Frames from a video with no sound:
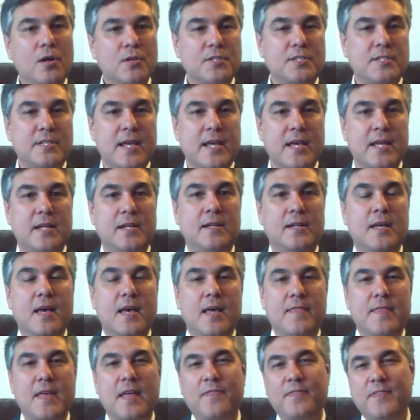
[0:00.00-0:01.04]
stated
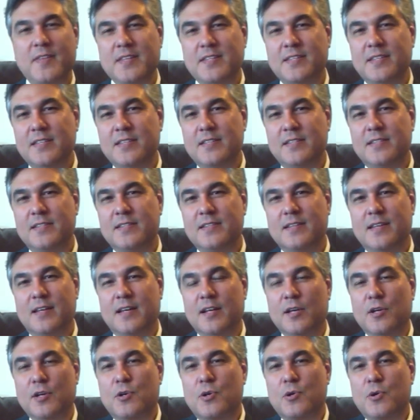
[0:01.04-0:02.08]
that this is an
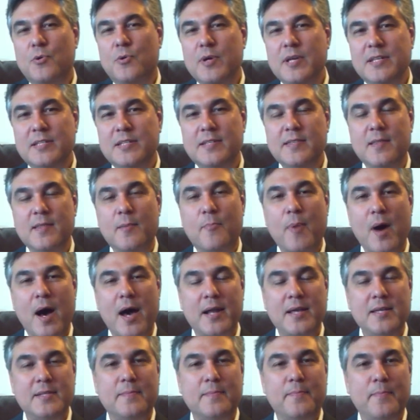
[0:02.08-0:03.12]
increase in the
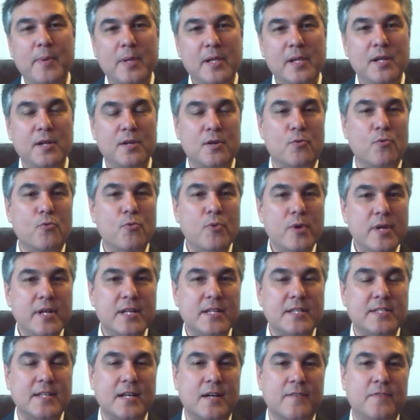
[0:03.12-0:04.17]
body's ability to rid
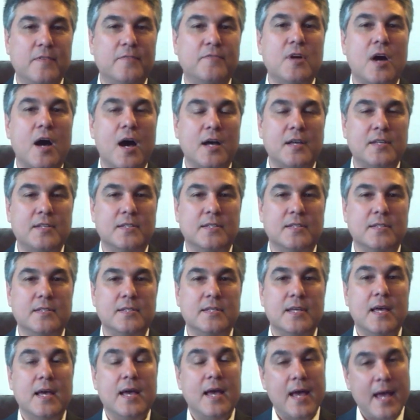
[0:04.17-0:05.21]
itself of toxins,